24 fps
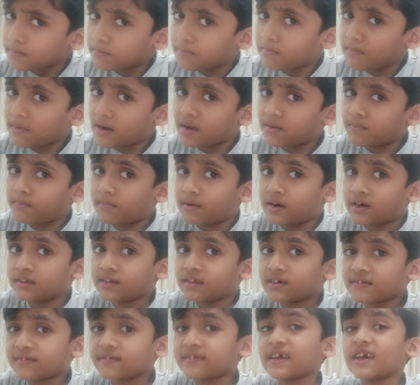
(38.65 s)
My
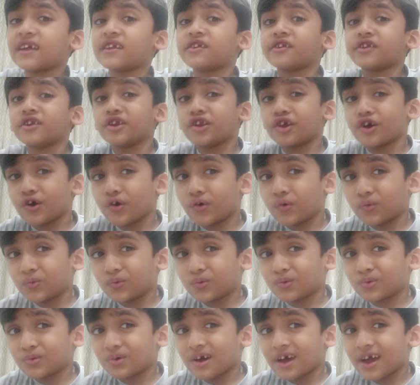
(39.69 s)
mother said no.